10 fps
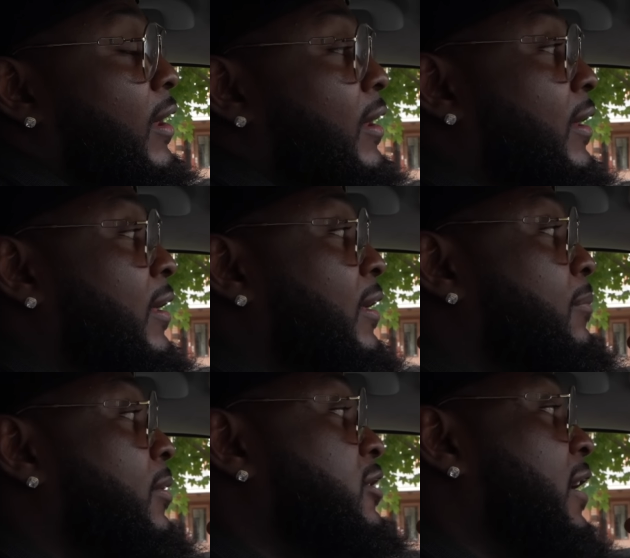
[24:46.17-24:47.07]
And he
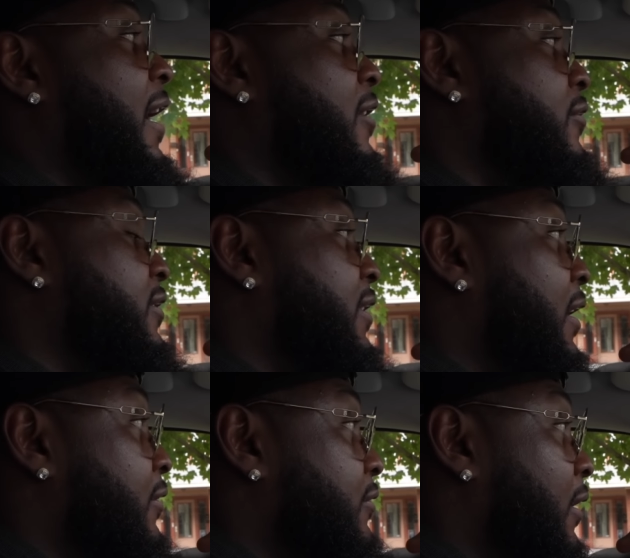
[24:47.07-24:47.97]
put your address
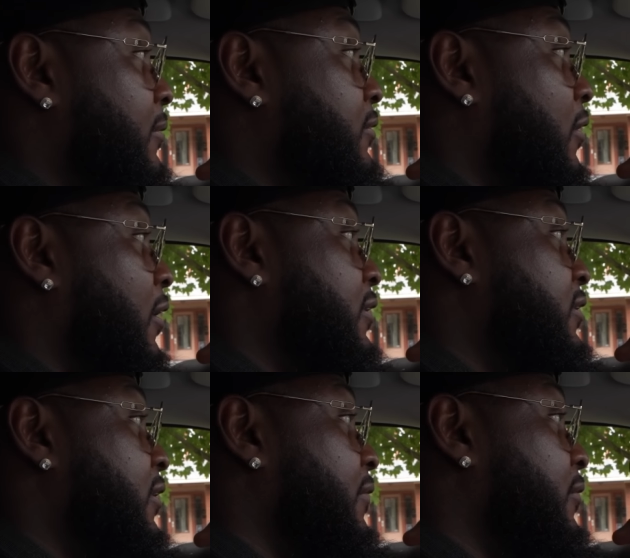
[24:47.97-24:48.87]
down, so I was calling to
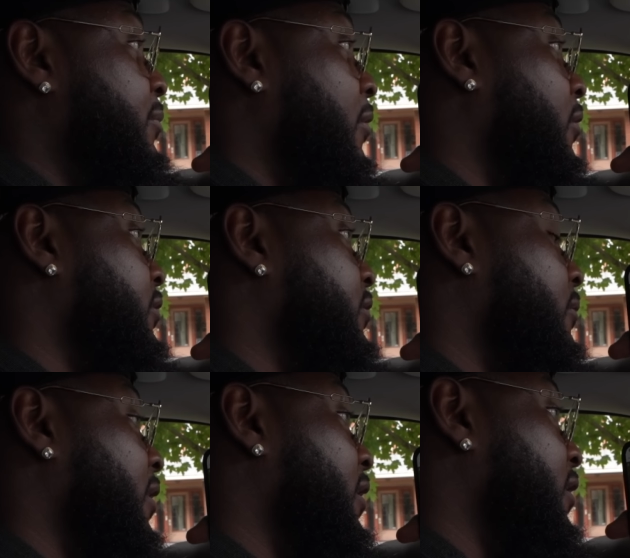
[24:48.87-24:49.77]
see if you've spoken to him rather